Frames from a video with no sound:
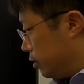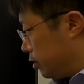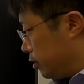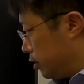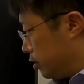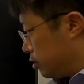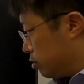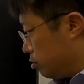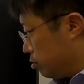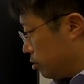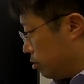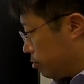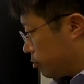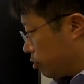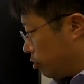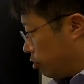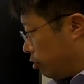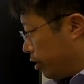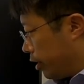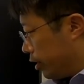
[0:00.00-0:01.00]
the sodium
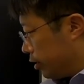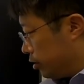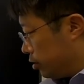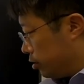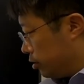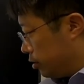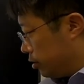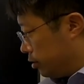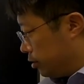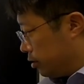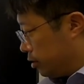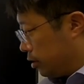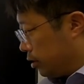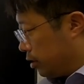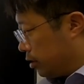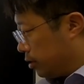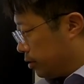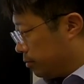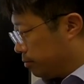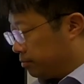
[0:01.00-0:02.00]
chloride
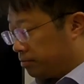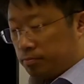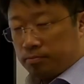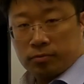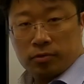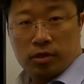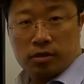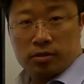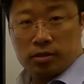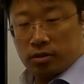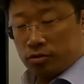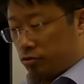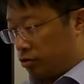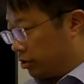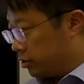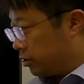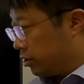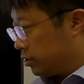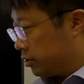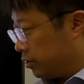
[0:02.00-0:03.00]

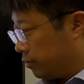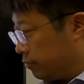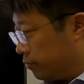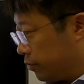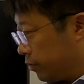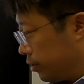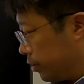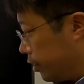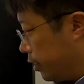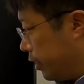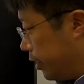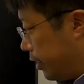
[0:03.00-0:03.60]
concentration is different.